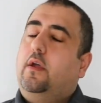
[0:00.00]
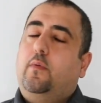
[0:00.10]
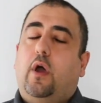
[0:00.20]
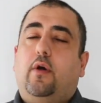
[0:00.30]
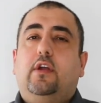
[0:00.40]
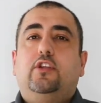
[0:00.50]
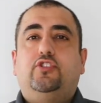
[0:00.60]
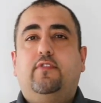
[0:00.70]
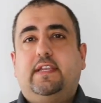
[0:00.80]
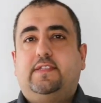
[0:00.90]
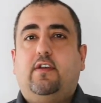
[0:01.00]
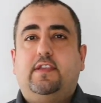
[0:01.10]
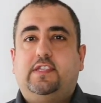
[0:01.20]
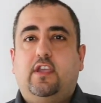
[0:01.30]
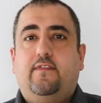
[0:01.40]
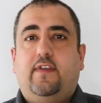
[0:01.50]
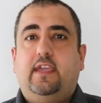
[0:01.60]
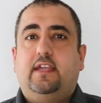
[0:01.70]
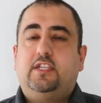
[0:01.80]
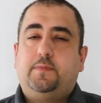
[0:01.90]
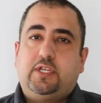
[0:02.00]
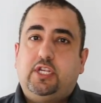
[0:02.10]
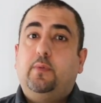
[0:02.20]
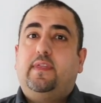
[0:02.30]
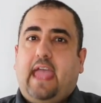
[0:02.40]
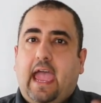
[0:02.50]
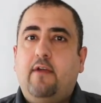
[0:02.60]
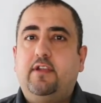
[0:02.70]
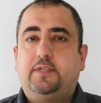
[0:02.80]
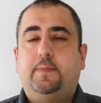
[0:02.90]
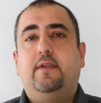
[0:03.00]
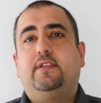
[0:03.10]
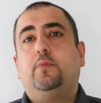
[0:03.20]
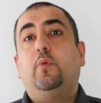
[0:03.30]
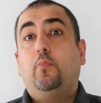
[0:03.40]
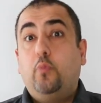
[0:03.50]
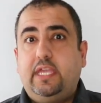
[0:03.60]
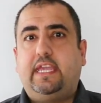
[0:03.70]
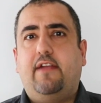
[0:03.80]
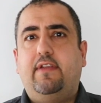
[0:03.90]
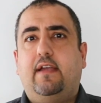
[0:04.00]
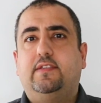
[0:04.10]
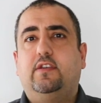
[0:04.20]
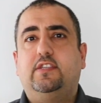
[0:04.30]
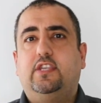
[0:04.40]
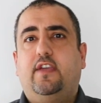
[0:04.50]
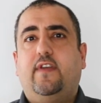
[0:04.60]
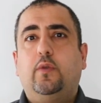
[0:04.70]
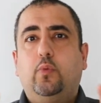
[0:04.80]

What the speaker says: Well, during a site survey, and especially with our experience and when we carry out a site survey,